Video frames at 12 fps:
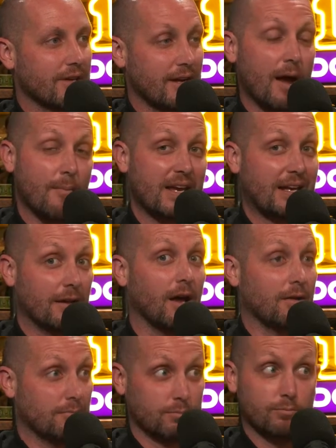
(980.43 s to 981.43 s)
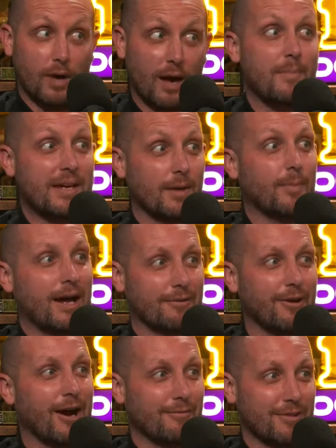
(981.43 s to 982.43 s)
and I mean a back
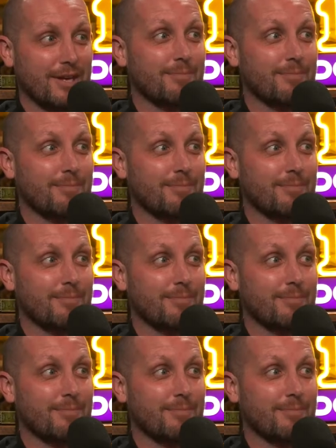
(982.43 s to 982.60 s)
five. They